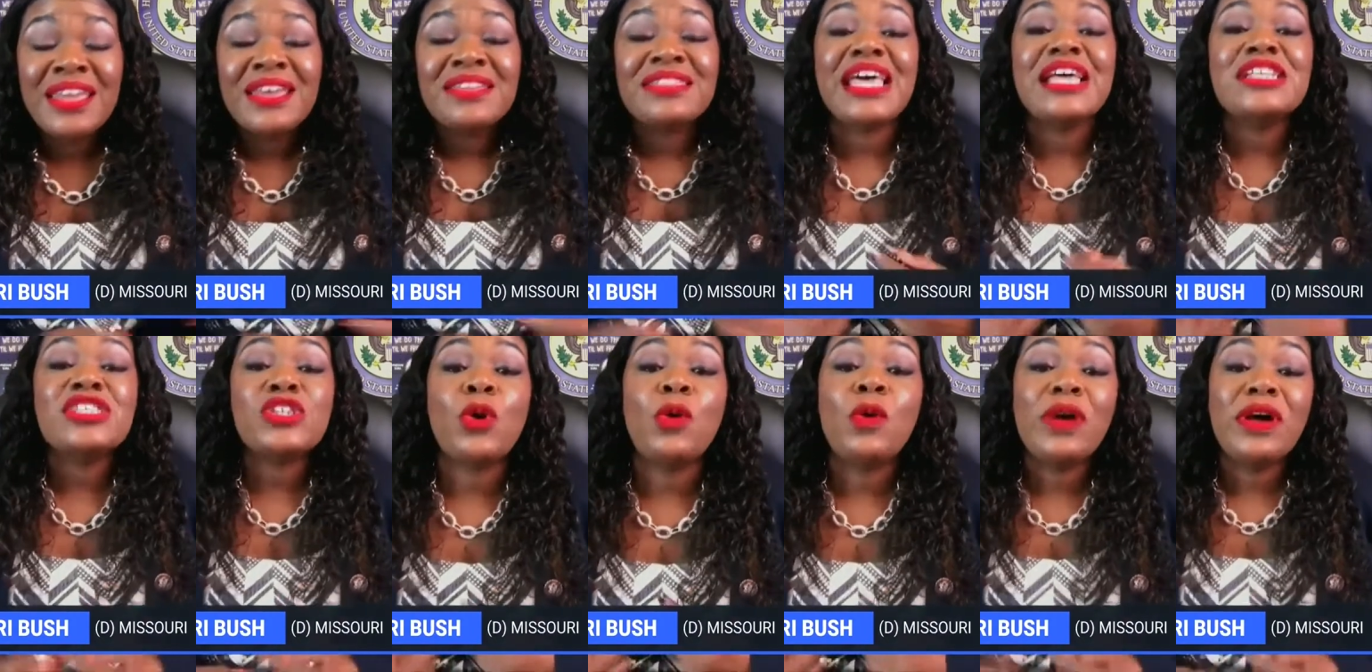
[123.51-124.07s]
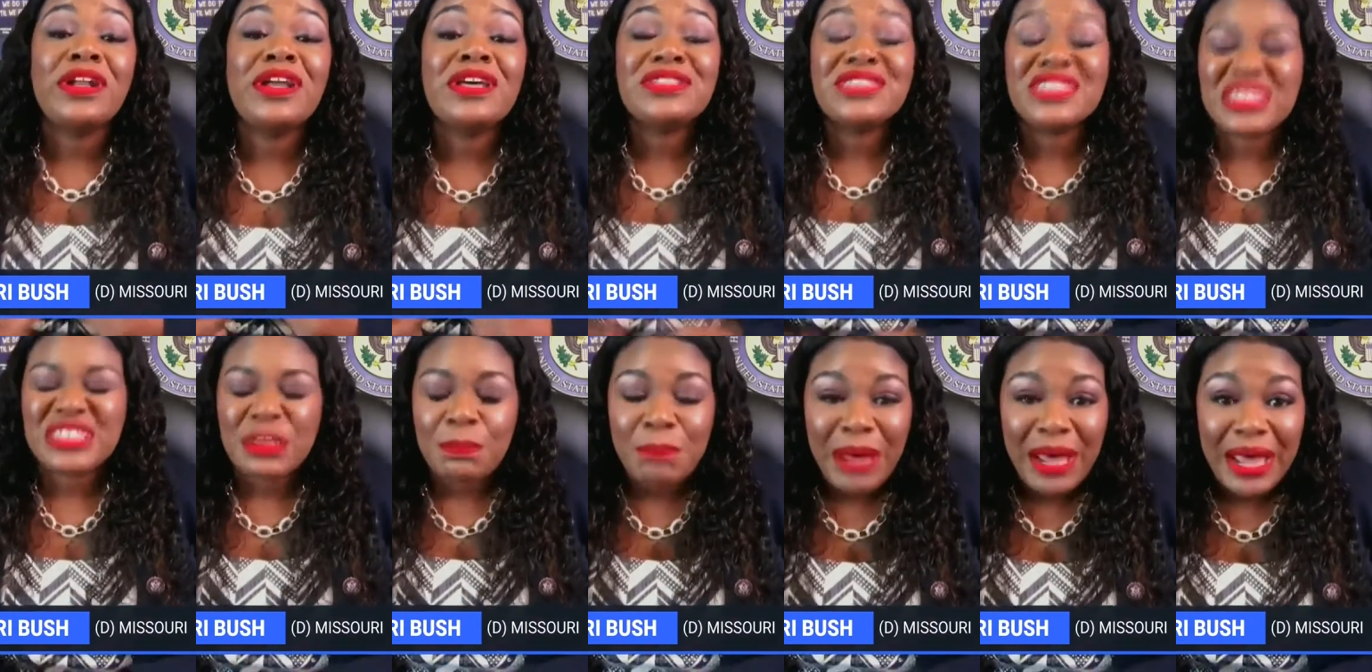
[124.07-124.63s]
That's on us. It's
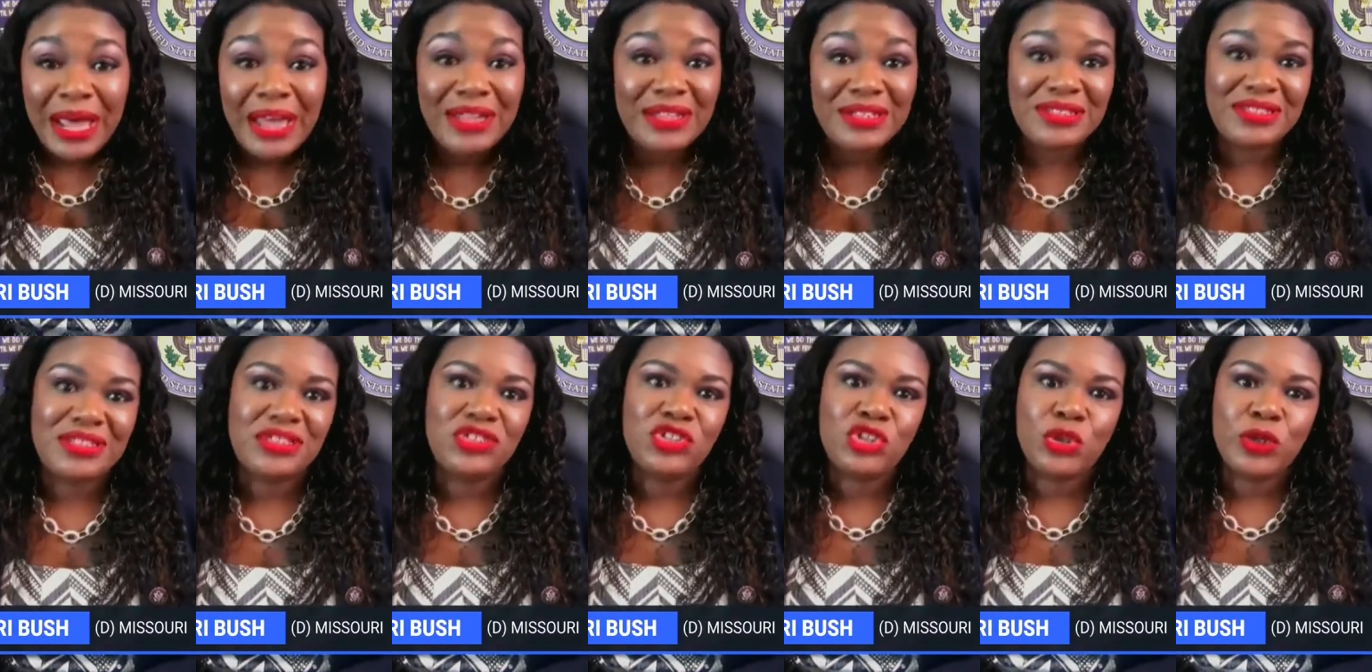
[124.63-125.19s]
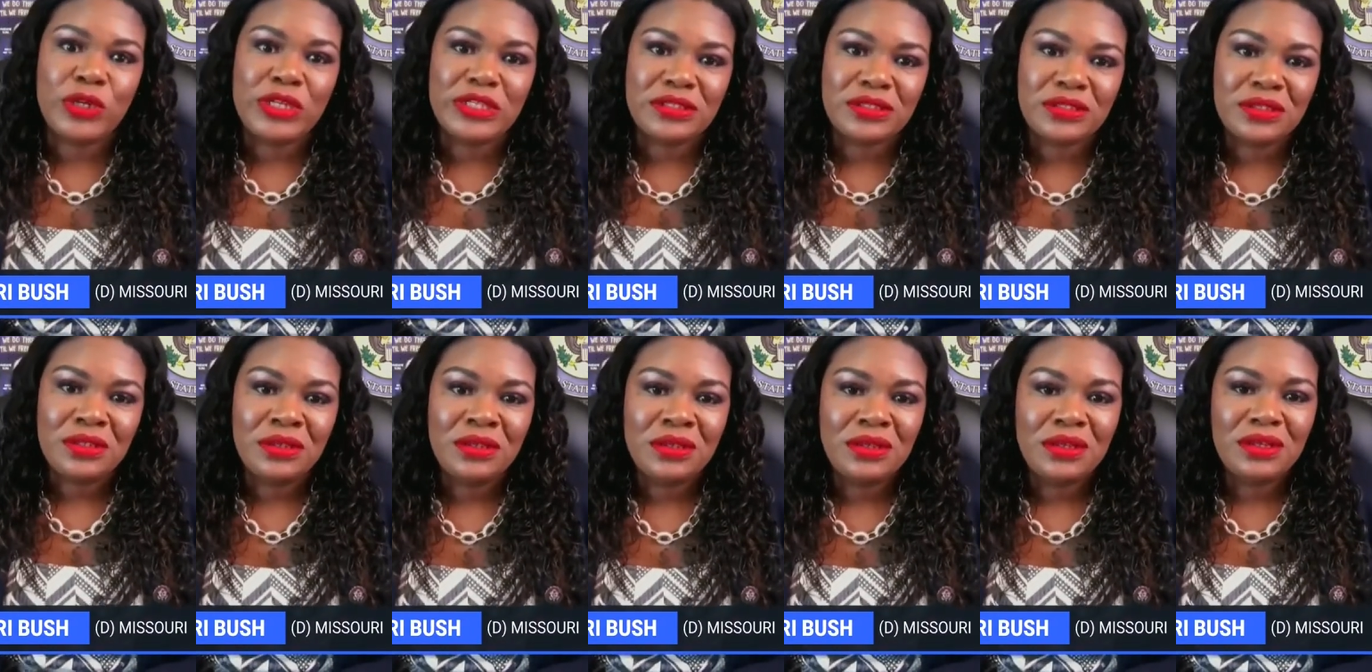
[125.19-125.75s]
a policy choice,
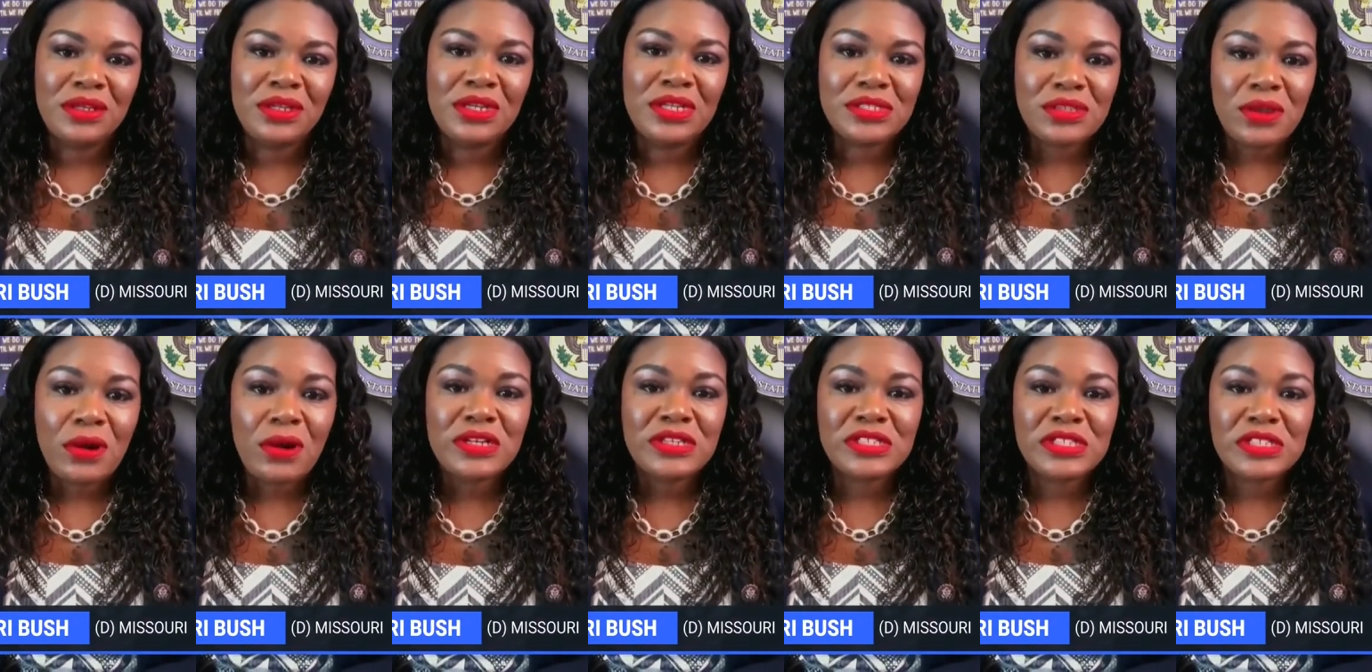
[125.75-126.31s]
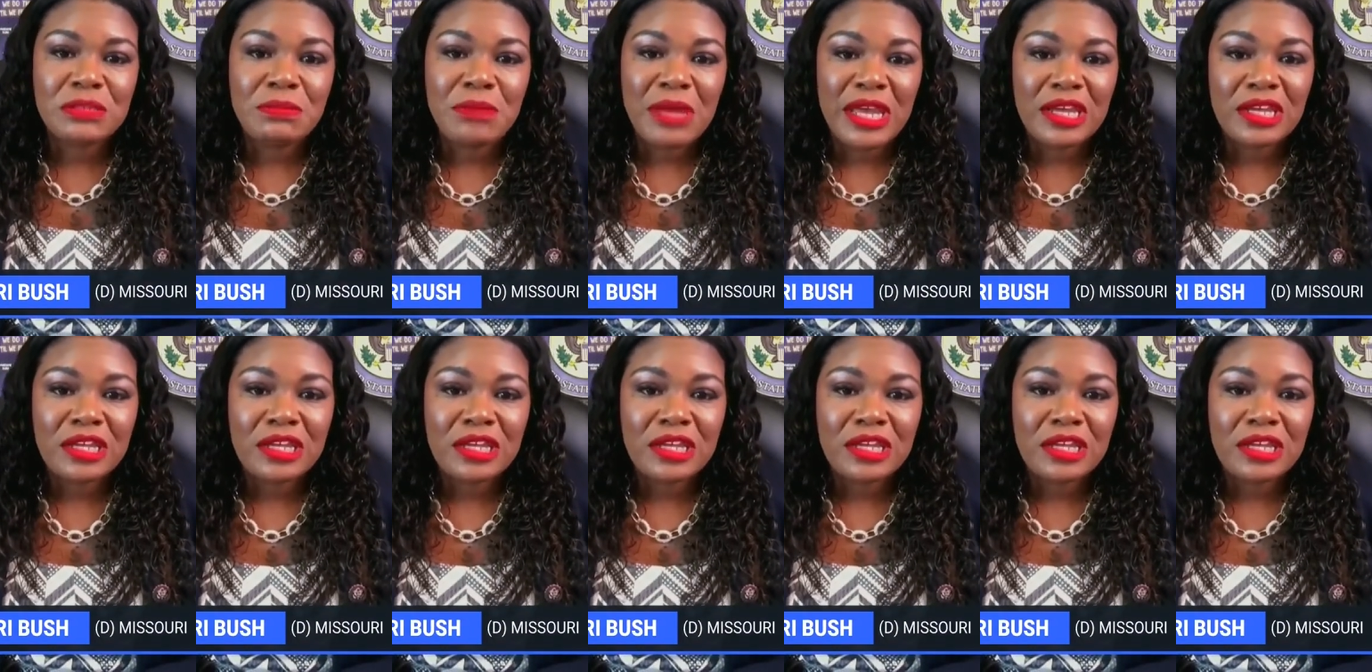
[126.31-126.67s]
and it's ours to make.